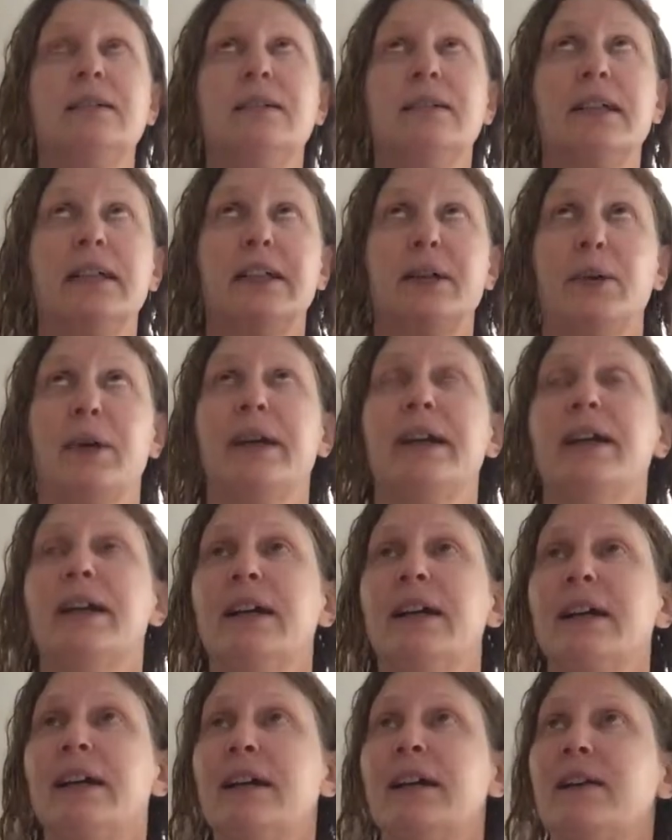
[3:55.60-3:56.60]
Anyway,
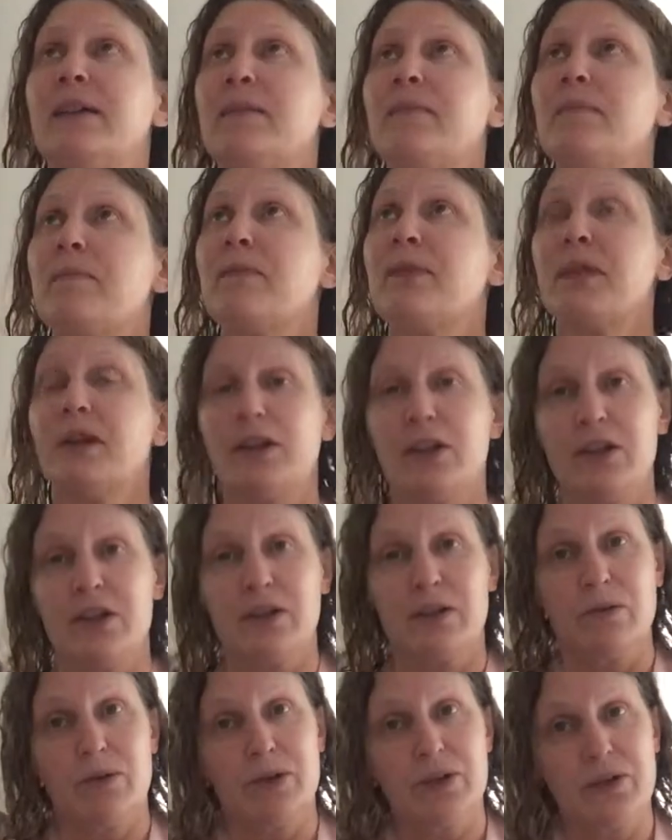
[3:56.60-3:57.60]
I used
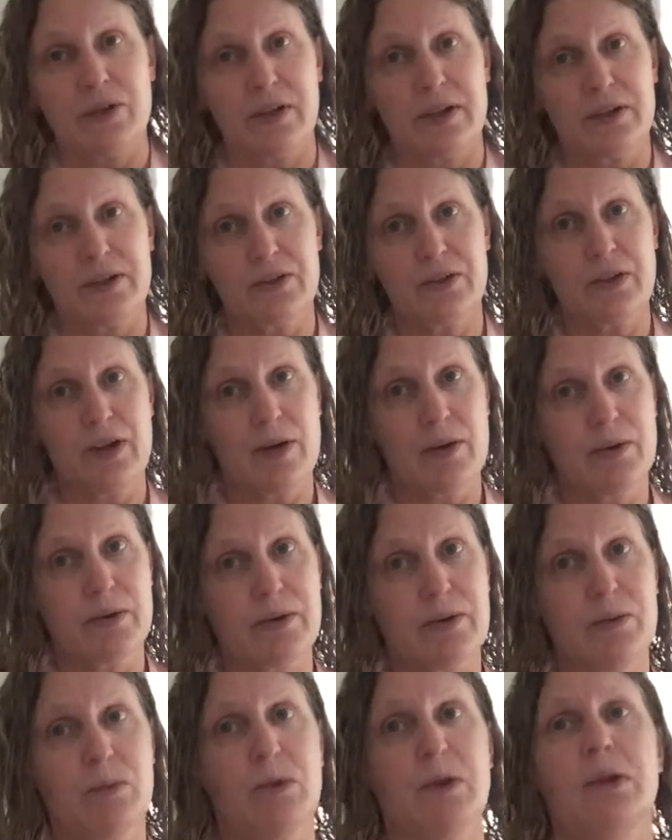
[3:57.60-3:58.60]
to watch things grow on
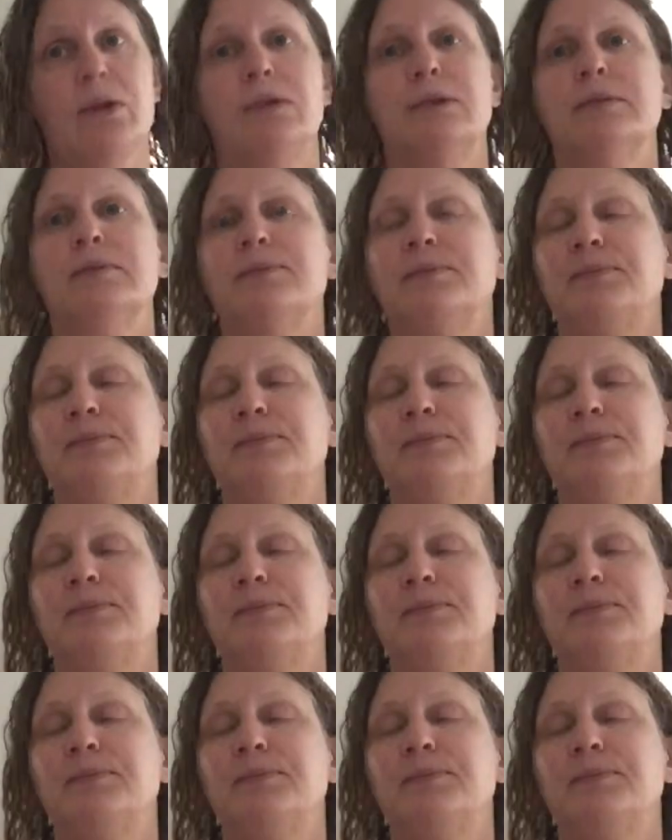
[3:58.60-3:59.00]
the wall,